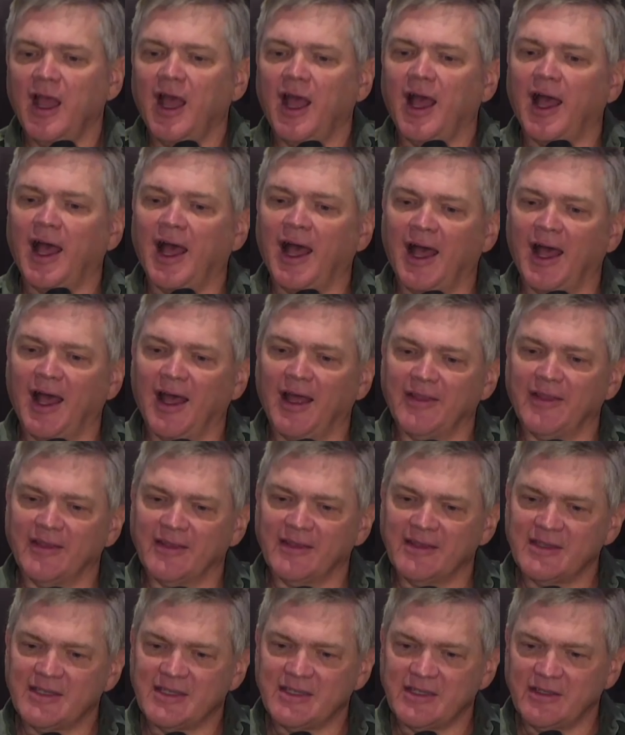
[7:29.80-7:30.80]

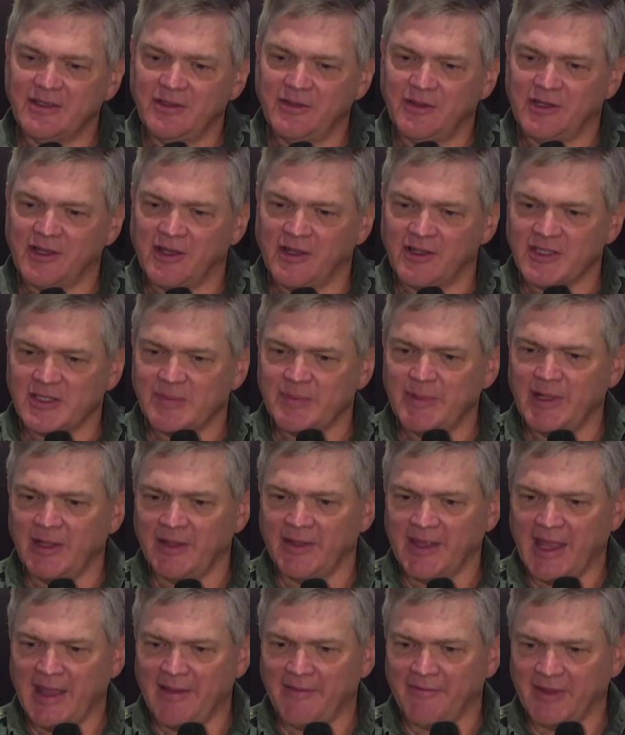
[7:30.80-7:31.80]
And you can't smell
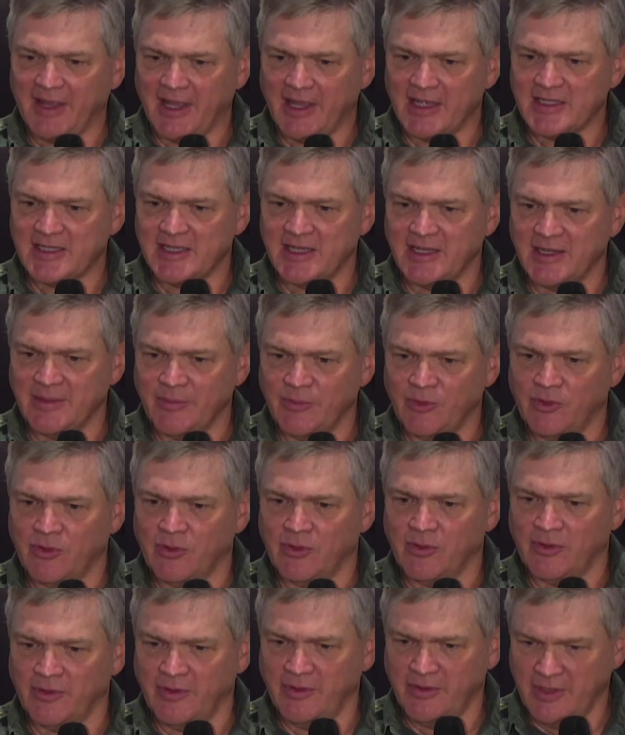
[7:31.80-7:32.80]
the avgas
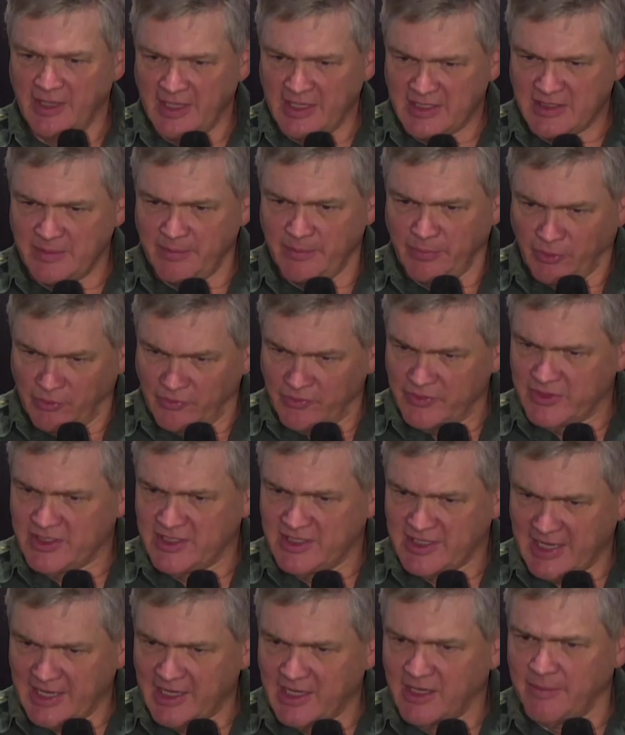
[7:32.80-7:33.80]
anymore. It's important to
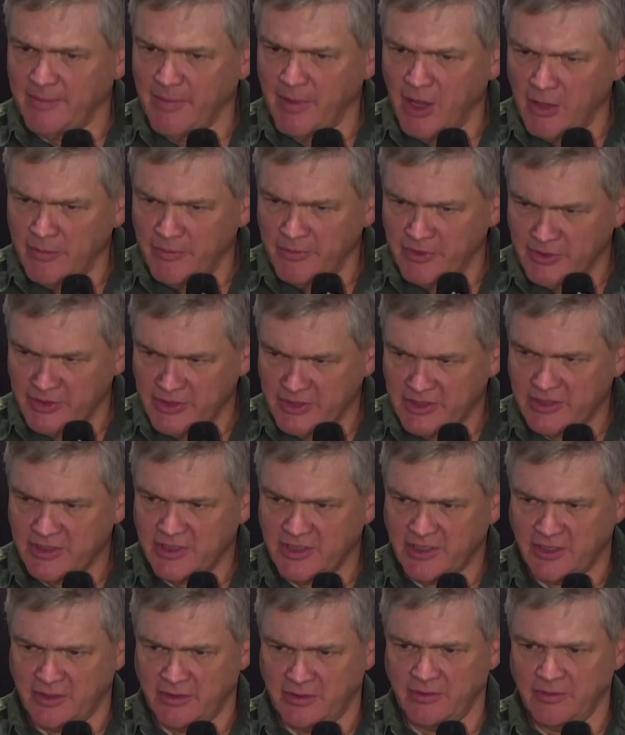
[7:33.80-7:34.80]
take a moment
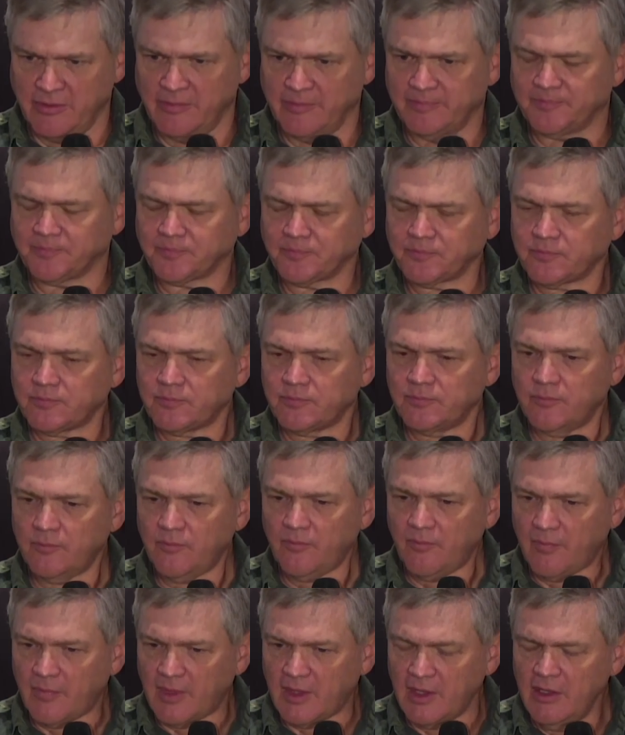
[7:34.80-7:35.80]
to
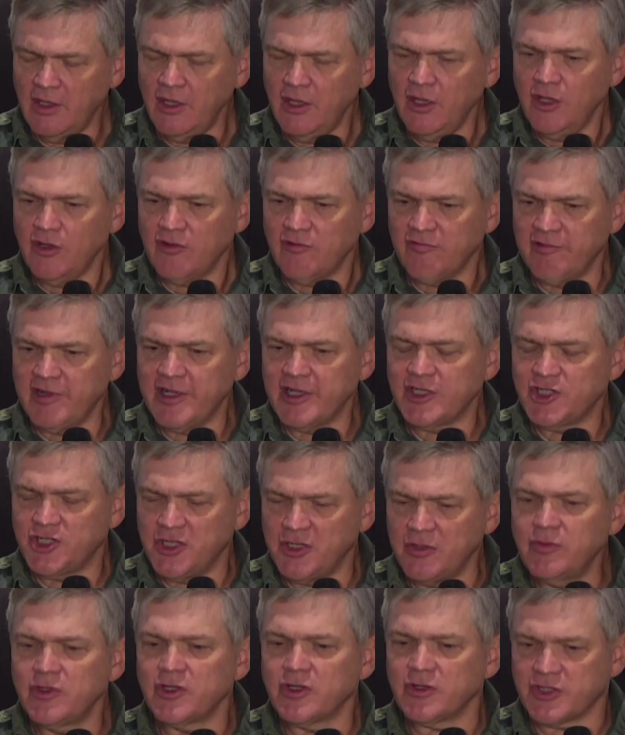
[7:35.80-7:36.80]

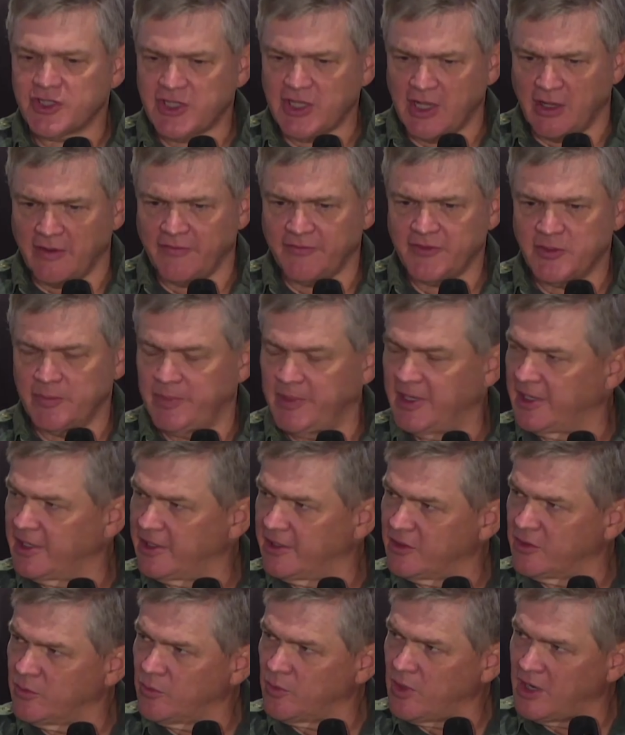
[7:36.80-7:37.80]
reattune yourself to being
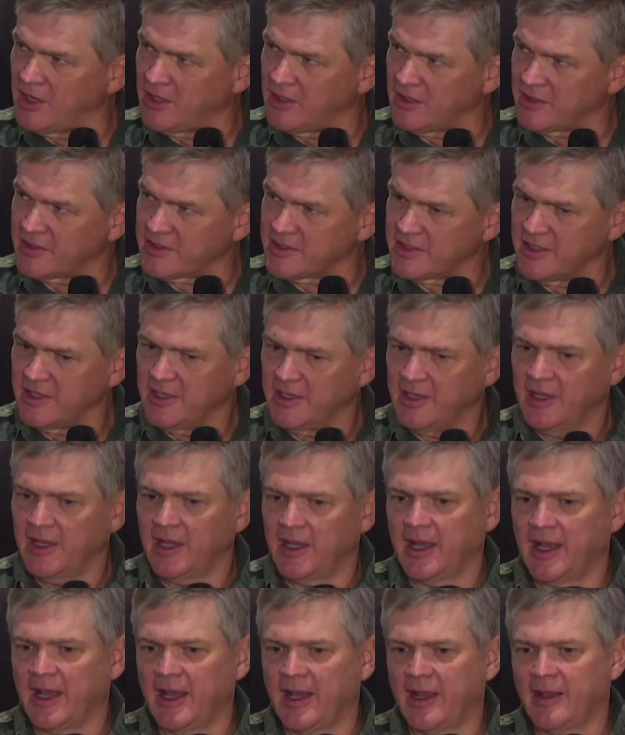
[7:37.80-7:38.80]
in the wild.
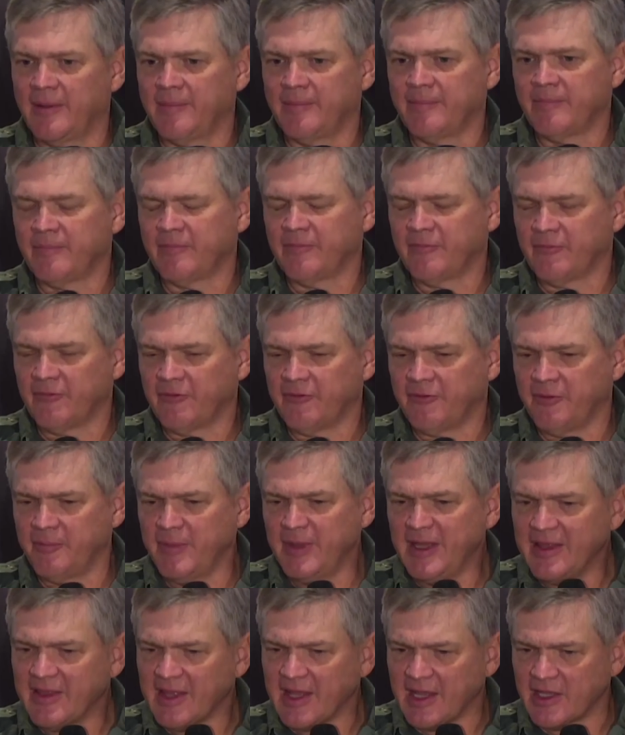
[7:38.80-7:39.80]
Um, for
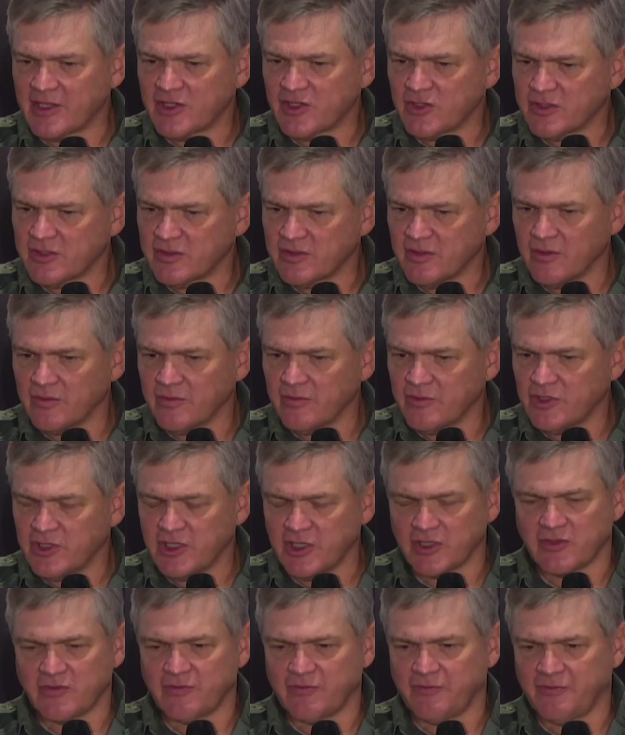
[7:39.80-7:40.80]
me, that's
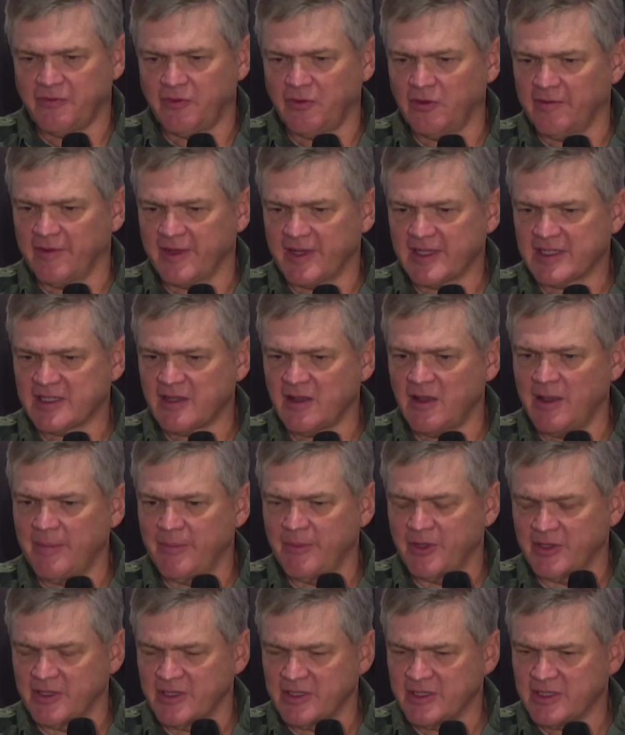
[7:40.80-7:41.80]
just full of
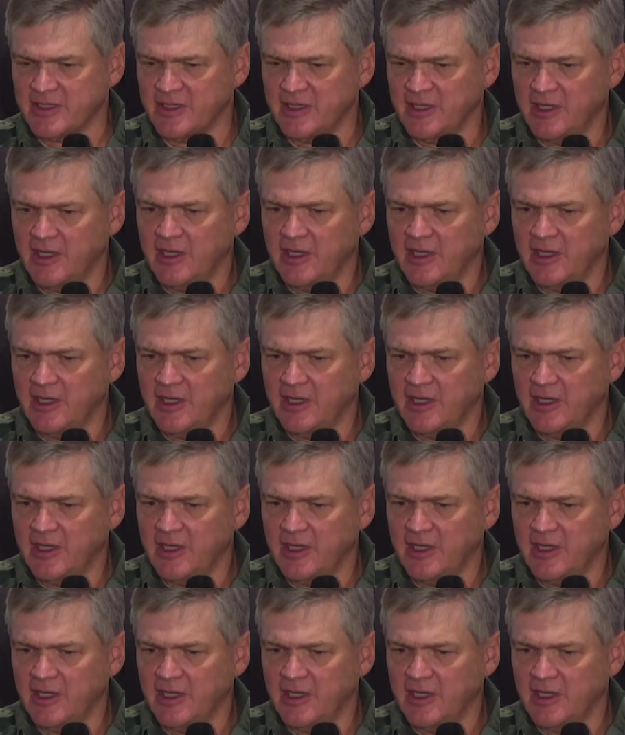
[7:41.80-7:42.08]
excitement.